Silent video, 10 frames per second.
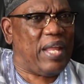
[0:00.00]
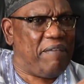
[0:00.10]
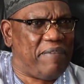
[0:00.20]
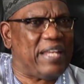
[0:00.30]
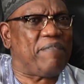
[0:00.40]

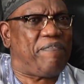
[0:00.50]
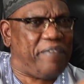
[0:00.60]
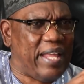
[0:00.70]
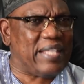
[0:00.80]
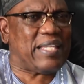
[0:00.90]
ever, the
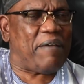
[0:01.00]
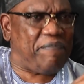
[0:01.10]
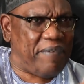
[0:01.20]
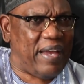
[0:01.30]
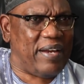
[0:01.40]
freest and
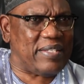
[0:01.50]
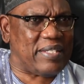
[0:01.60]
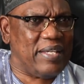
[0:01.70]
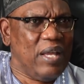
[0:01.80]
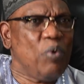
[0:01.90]

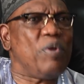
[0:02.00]
fairest.